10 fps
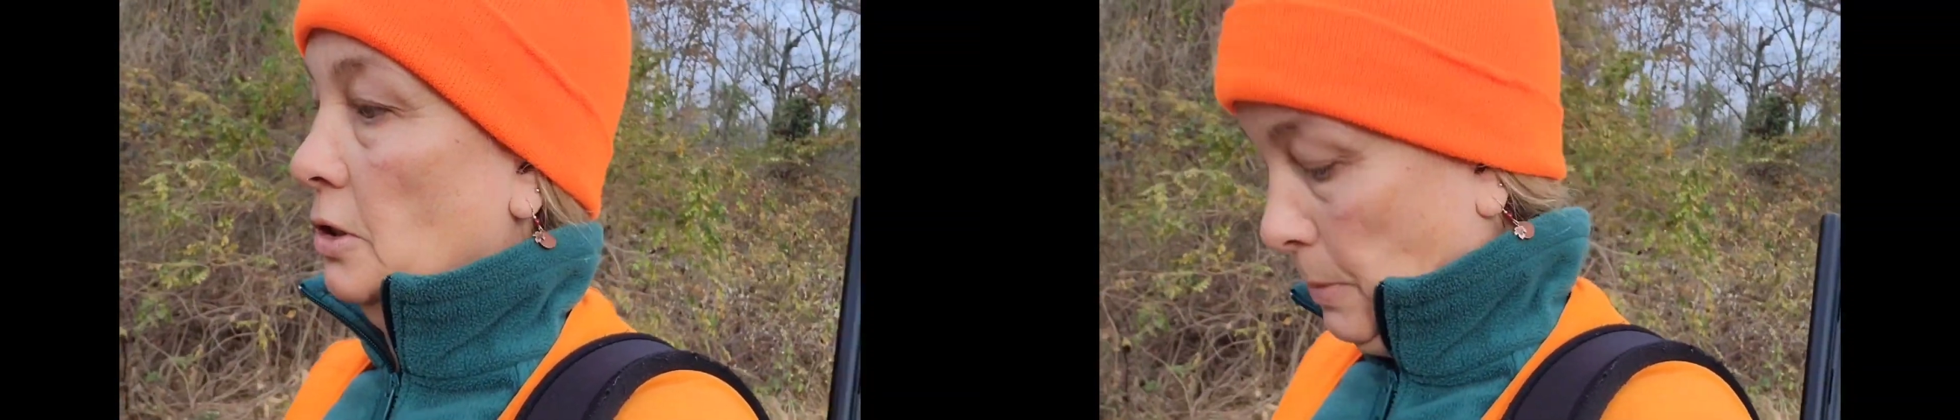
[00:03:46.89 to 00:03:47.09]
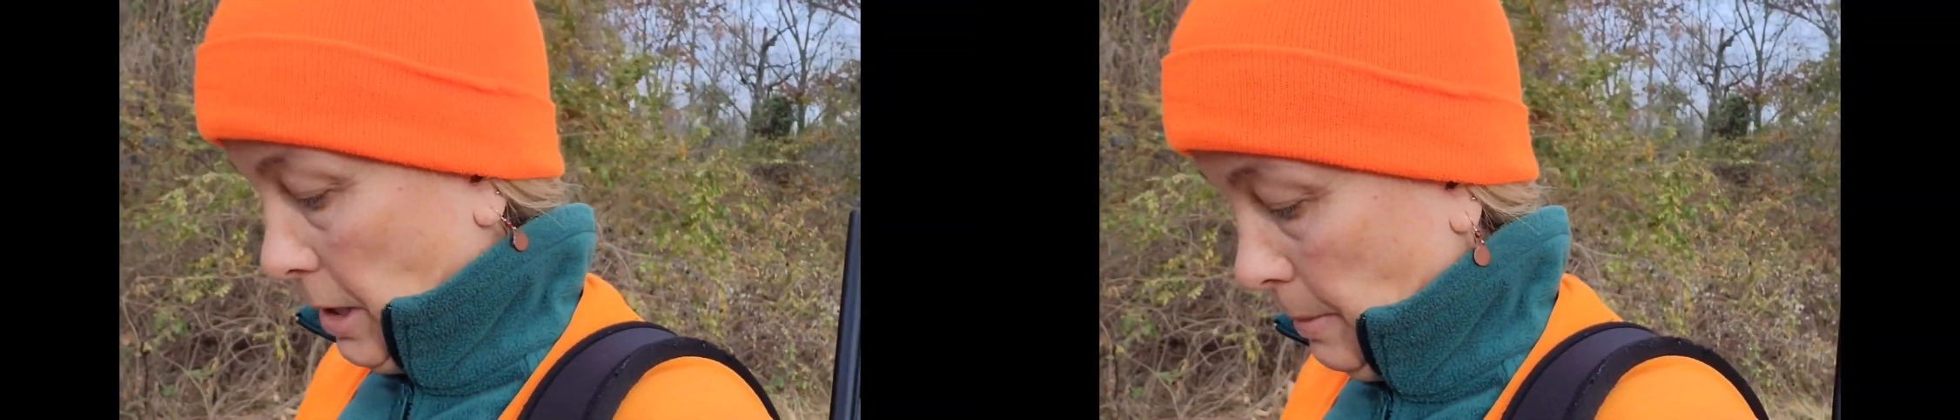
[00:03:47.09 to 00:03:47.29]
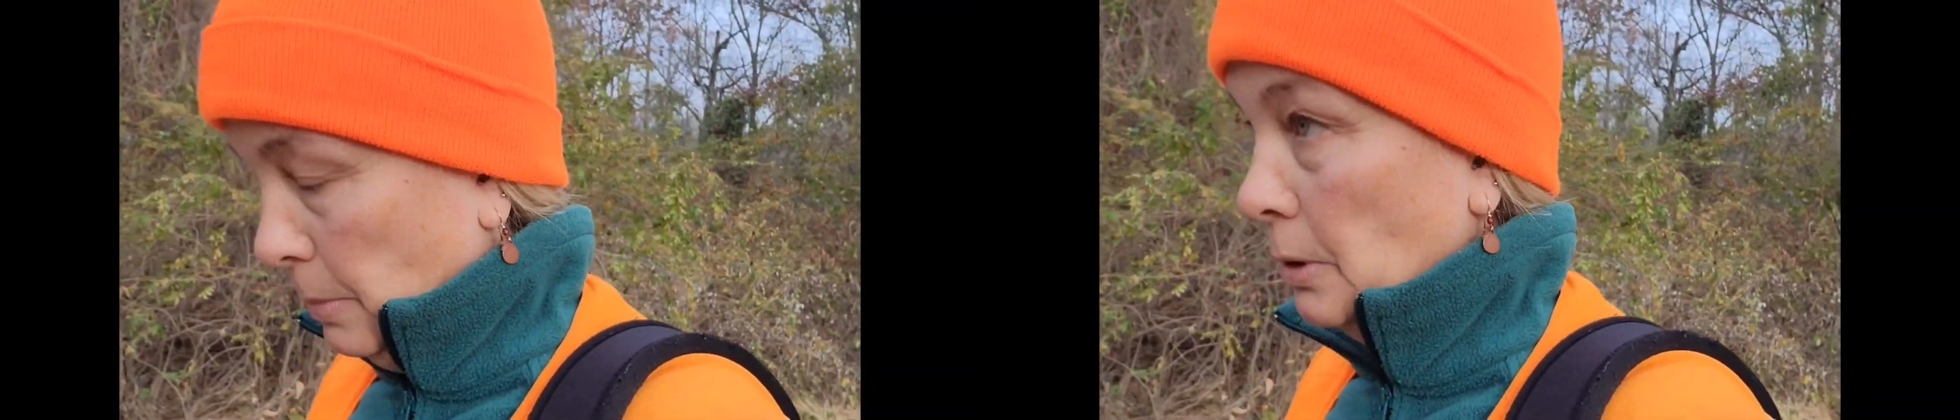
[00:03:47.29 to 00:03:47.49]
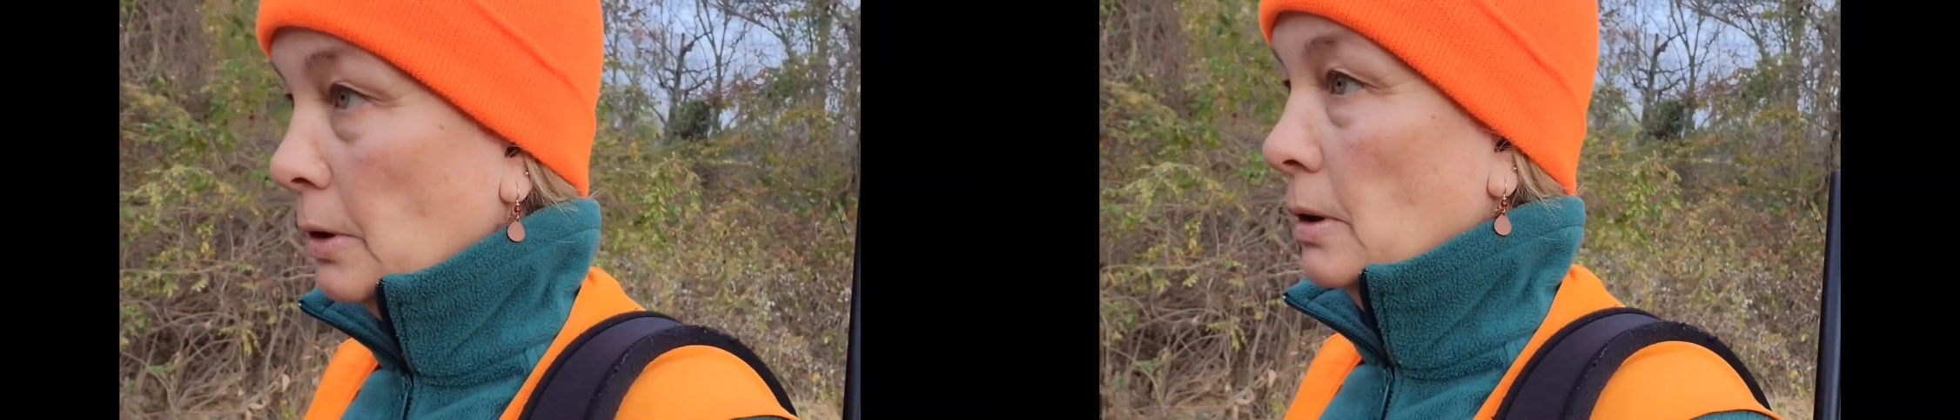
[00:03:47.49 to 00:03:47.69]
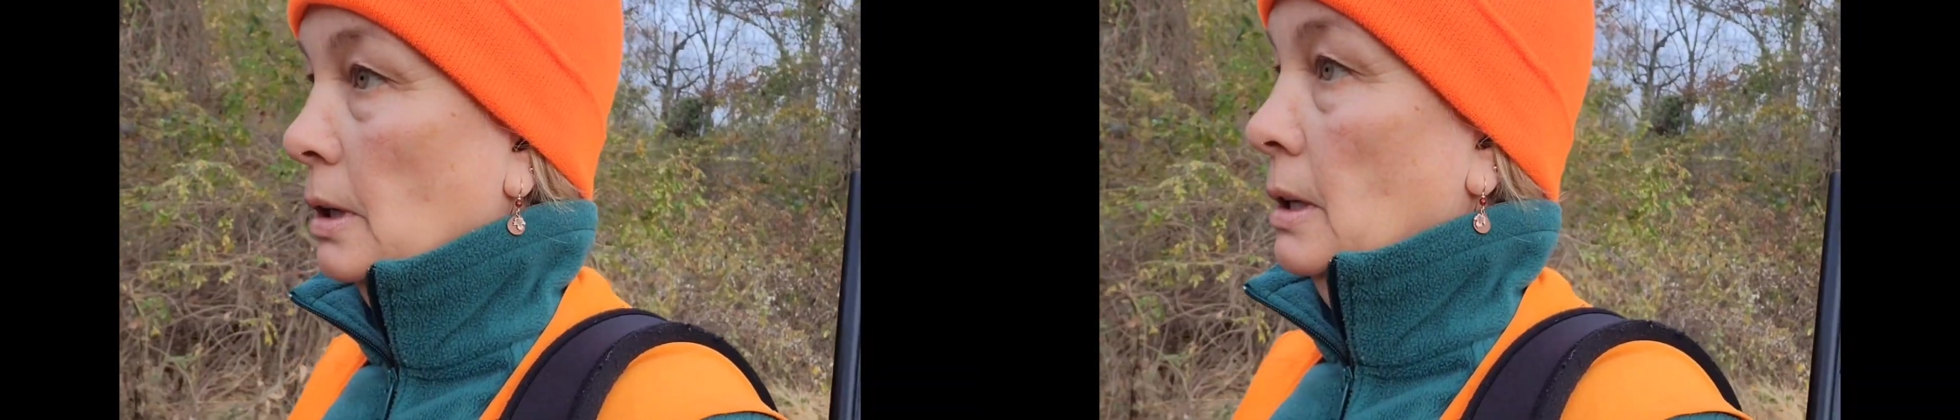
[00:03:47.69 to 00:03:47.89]

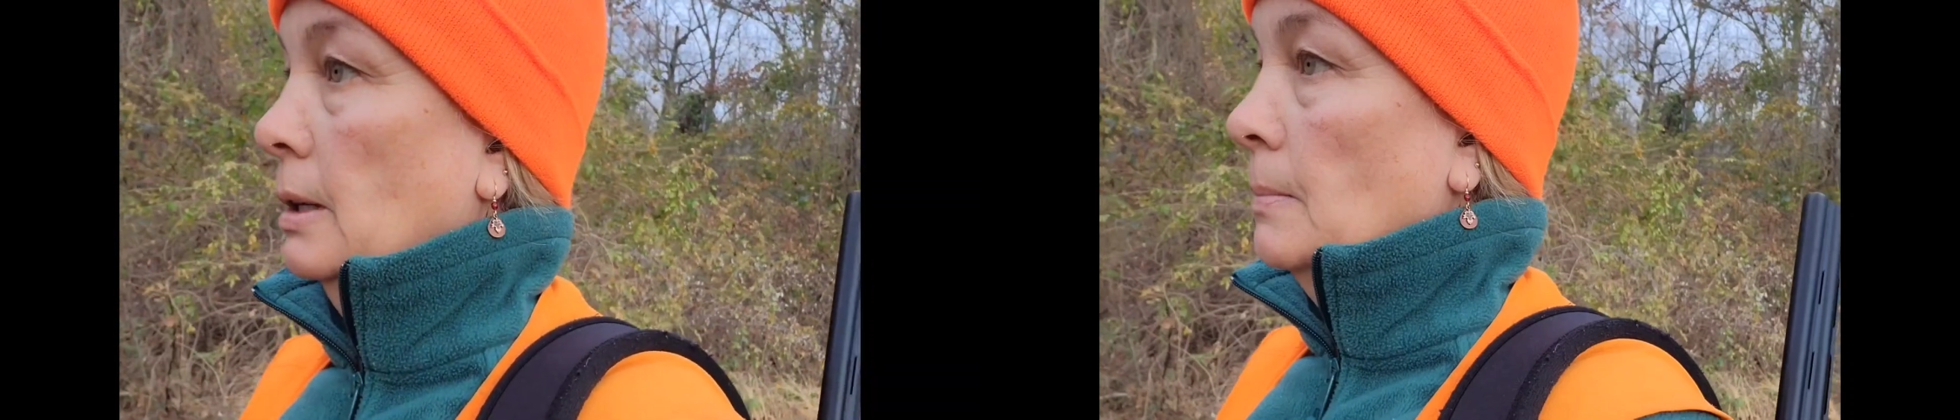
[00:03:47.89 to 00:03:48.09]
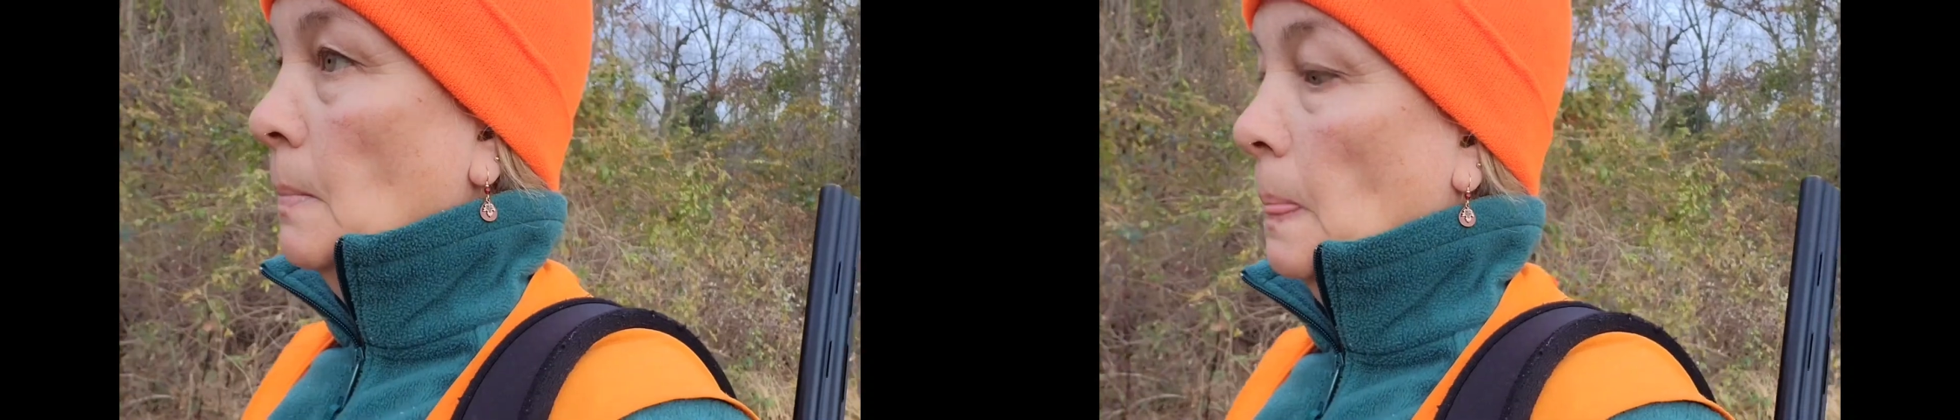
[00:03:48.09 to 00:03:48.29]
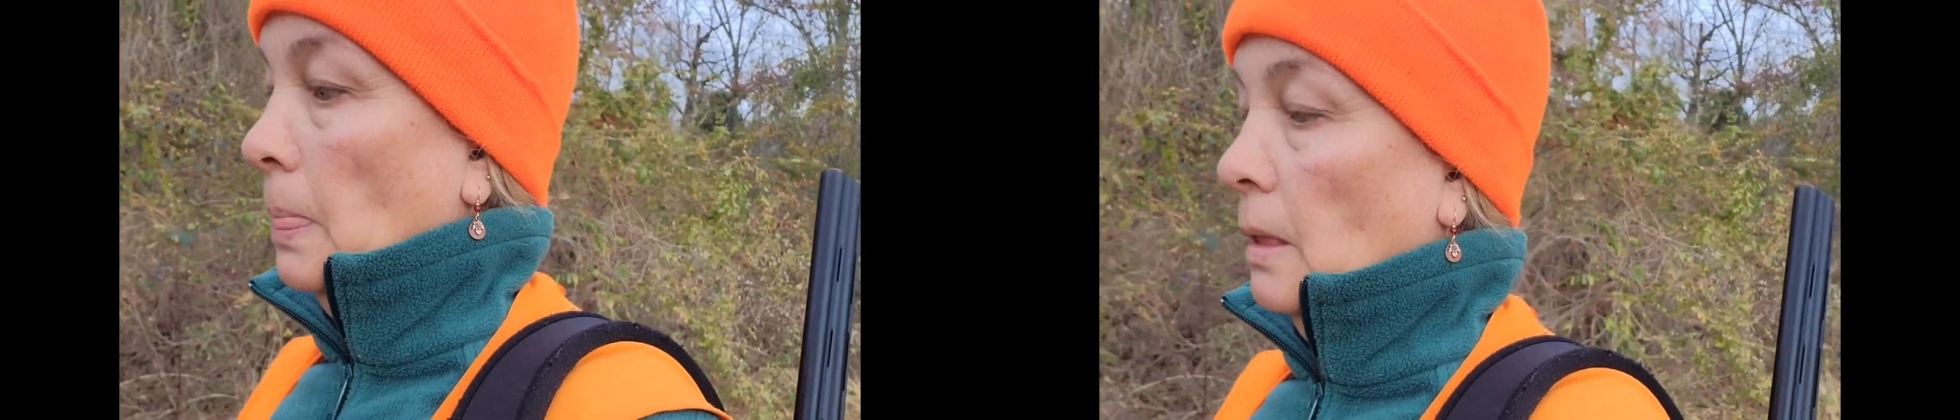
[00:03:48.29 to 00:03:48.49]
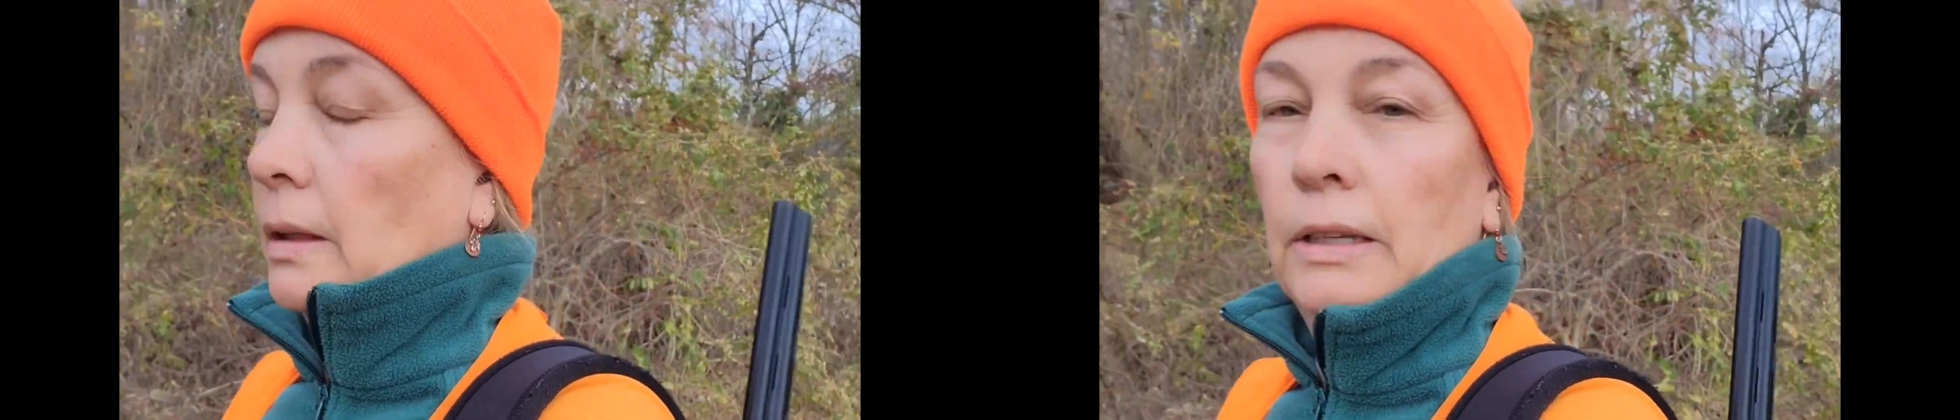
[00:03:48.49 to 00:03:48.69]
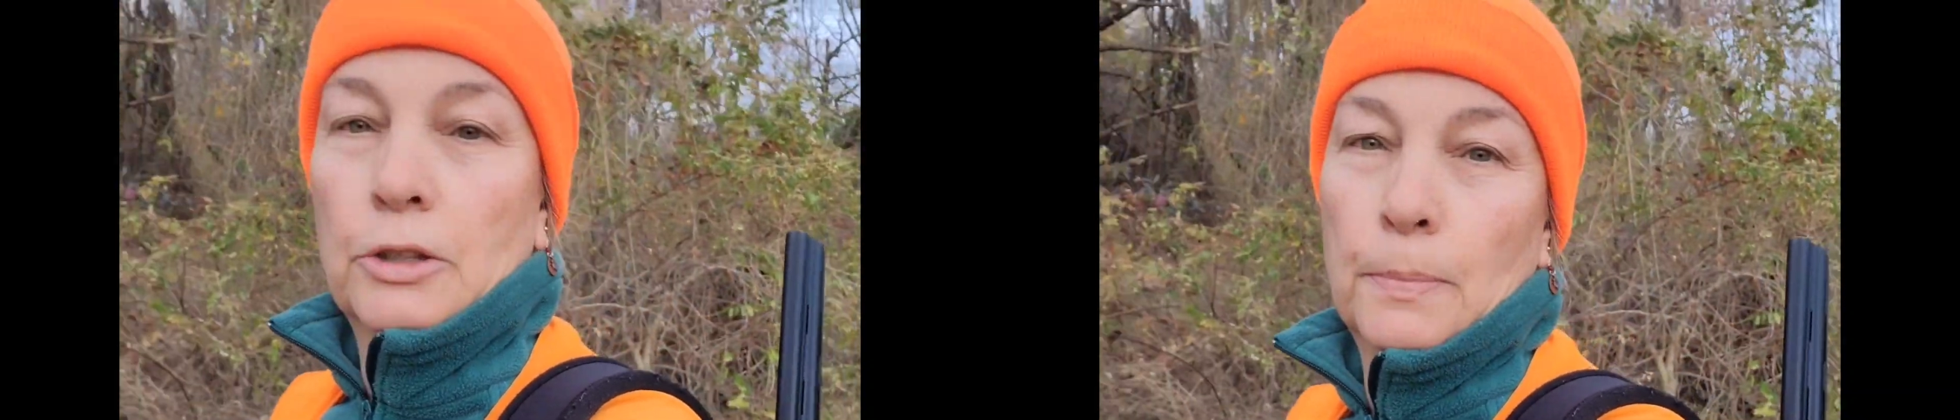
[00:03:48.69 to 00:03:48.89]
September. It's